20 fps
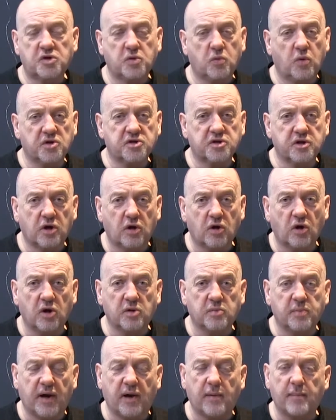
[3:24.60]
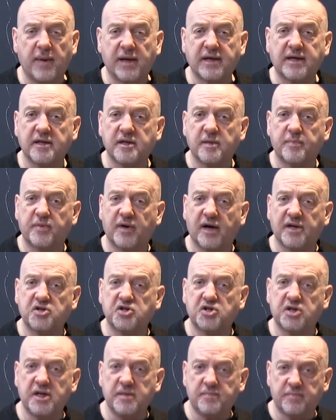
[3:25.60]
it wasn't all about making the price
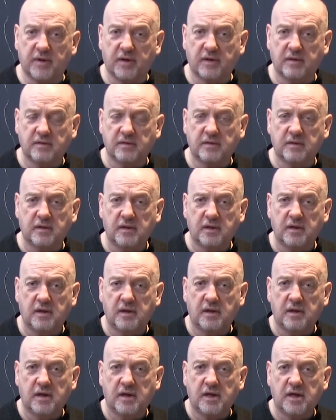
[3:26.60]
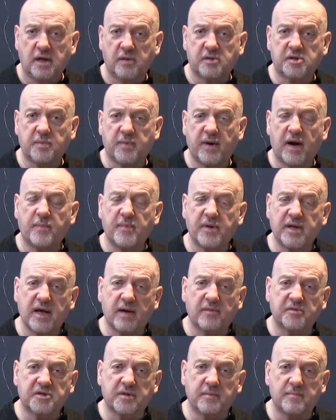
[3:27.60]
cheaper. It was about being
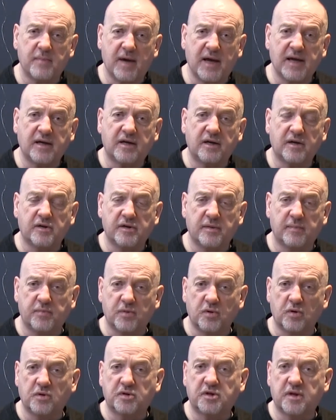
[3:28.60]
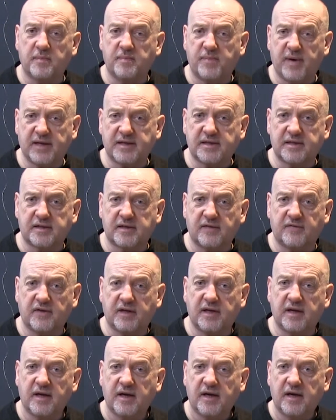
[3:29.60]
able to make the board
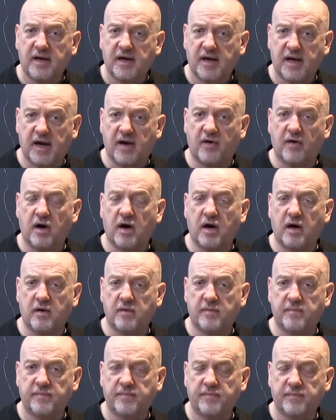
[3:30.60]
competitively here at home.